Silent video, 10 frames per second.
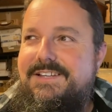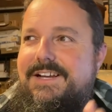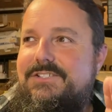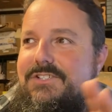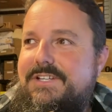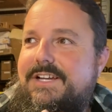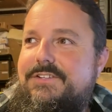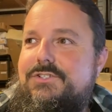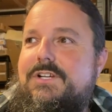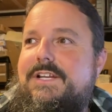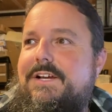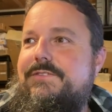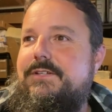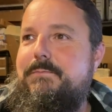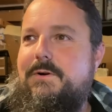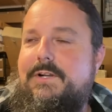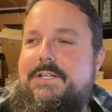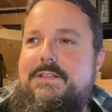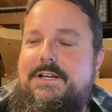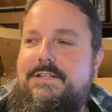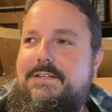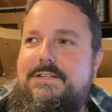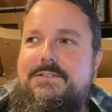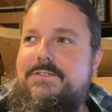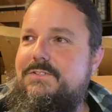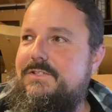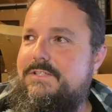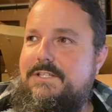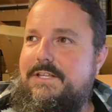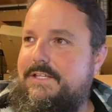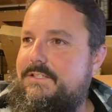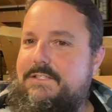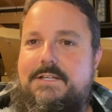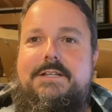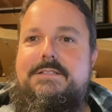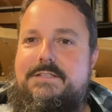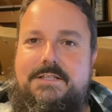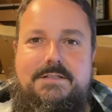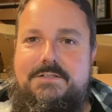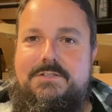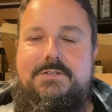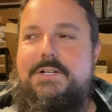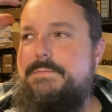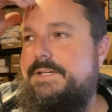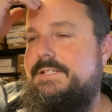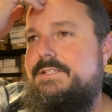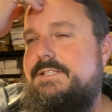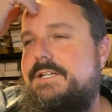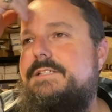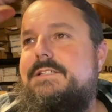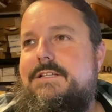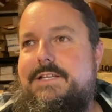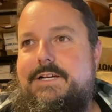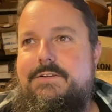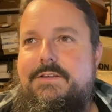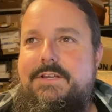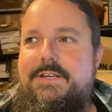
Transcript: I should have got a shot out in the parking lot you could just see like dust getting stirred up like a dust cloud.